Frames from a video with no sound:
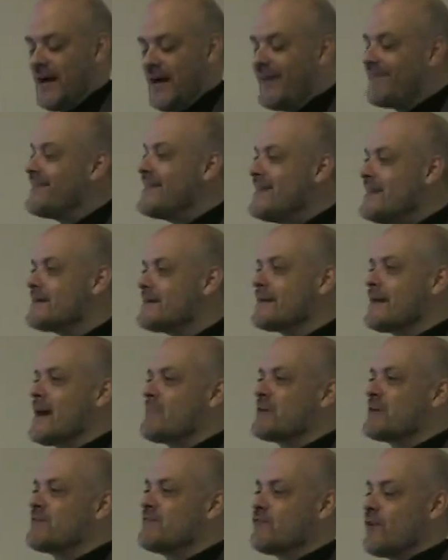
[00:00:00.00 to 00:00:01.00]
on the
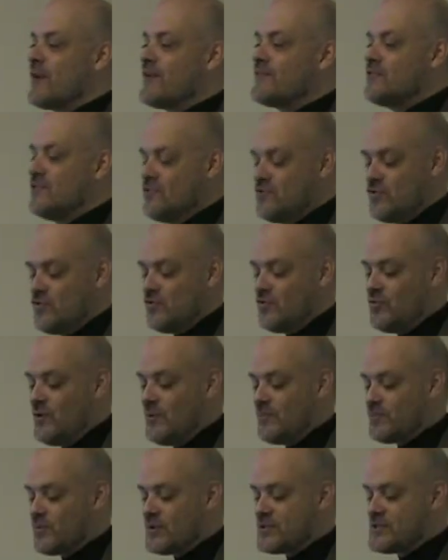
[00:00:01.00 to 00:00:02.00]
economic front, too,
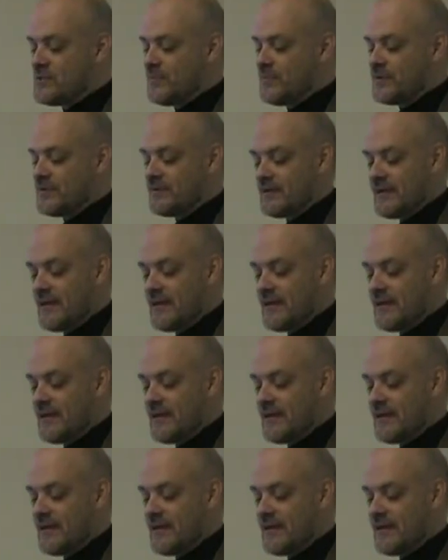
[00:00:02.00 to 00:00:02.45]
principled